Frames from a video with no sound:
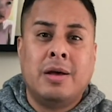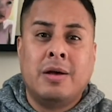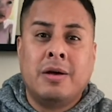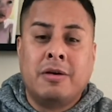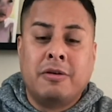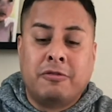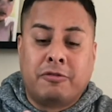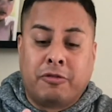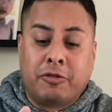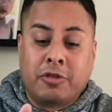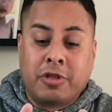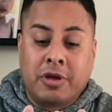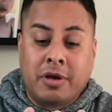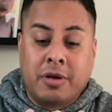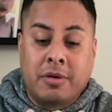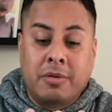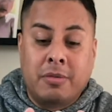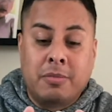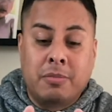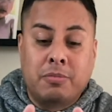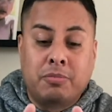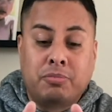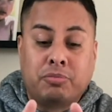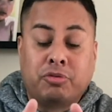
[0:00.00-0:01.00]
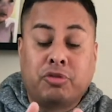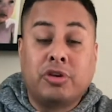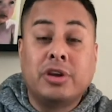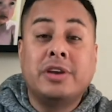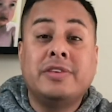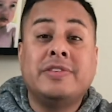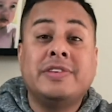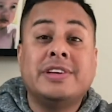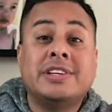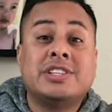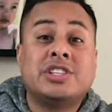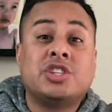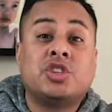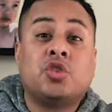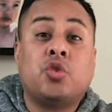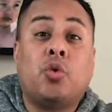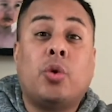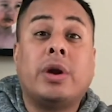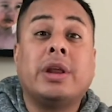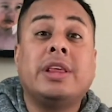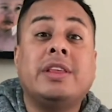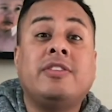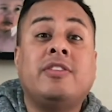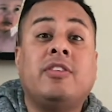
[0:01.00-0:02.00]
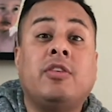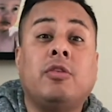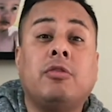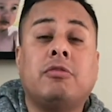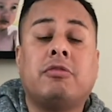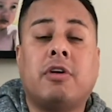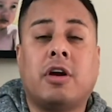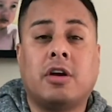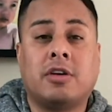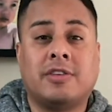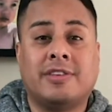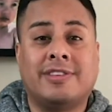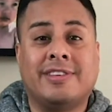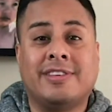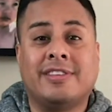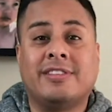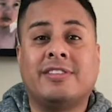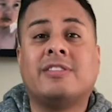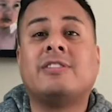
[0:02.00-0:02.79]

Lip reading: For the previous 22 verses,